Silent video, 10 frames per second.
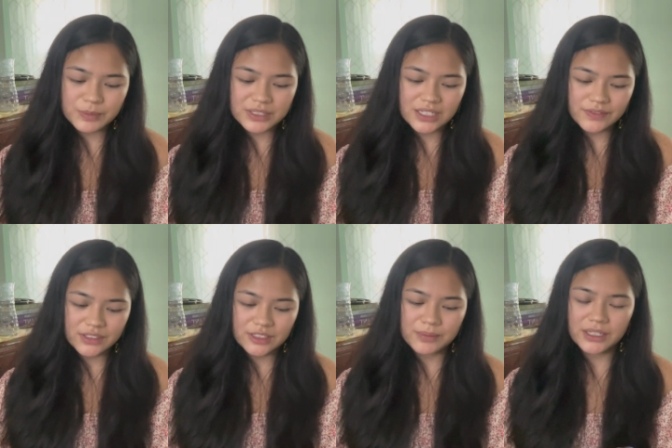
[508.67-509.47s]

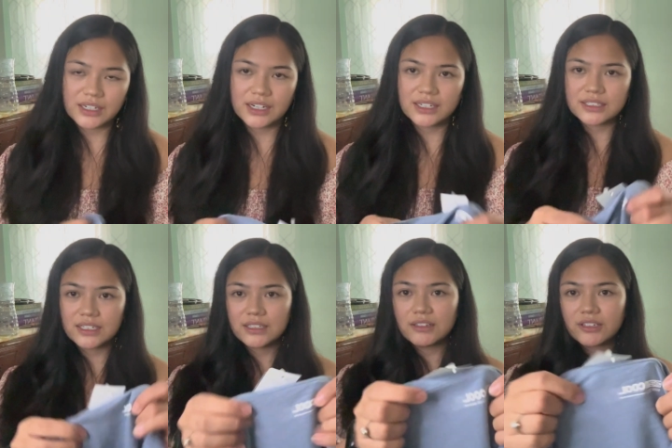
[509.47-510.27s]
specifically because
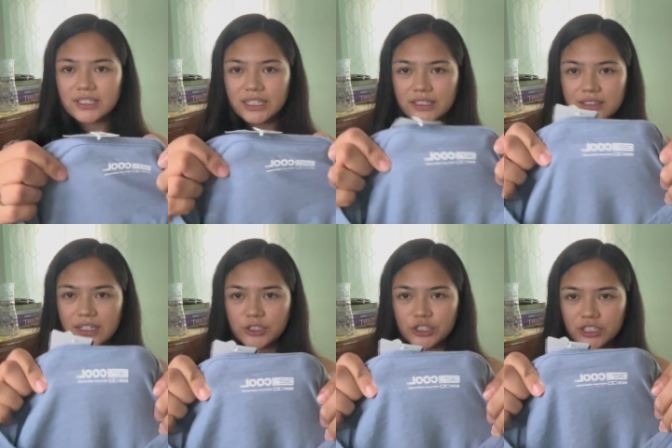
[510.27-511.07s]
it, it looks like a
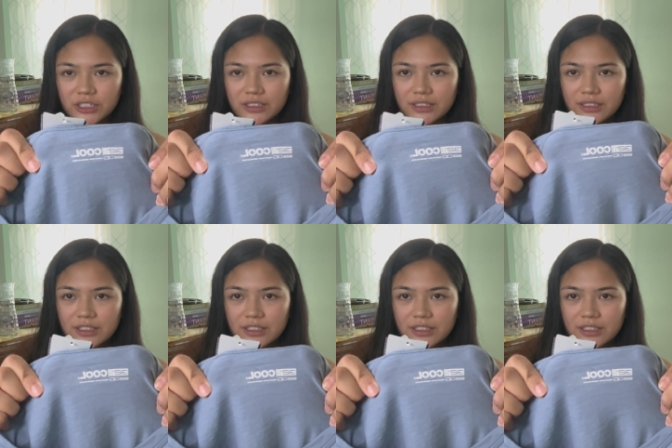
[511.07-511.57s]
sun shirt.